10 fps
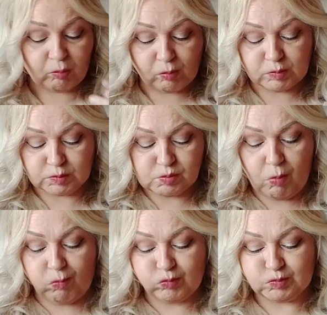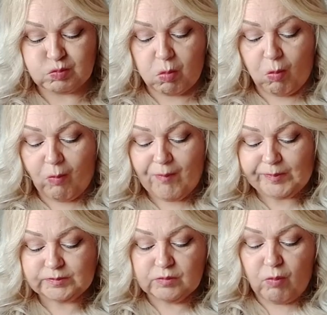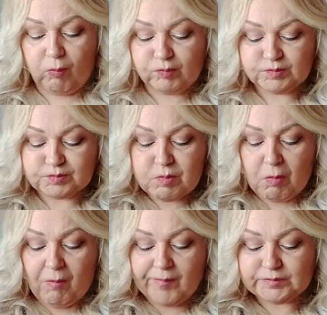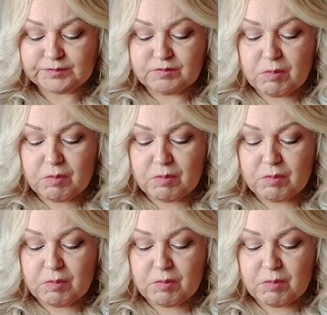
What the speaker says: Scabby's probably not the best terminology, but that'll do for now.